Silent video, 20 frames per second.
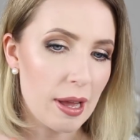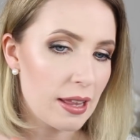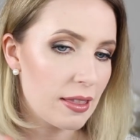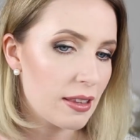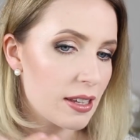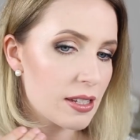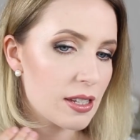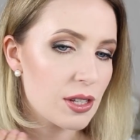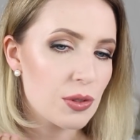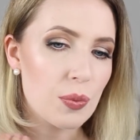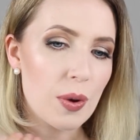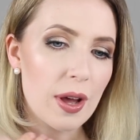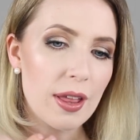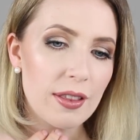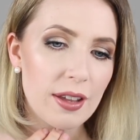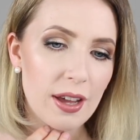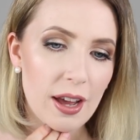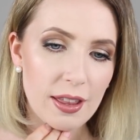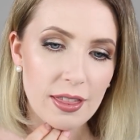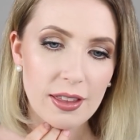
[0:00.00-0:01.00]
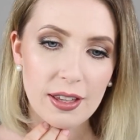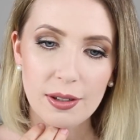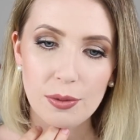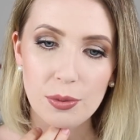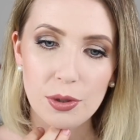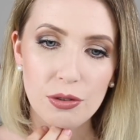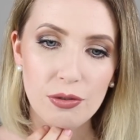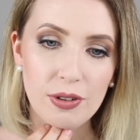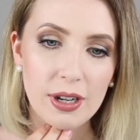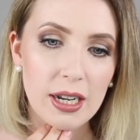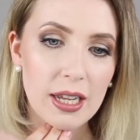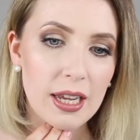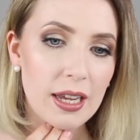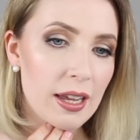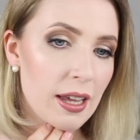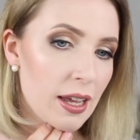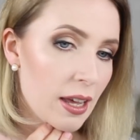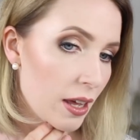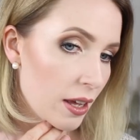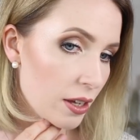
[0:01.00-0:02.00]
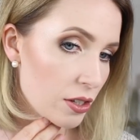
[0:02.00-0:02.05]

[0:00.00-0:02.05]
and this is one that I think would really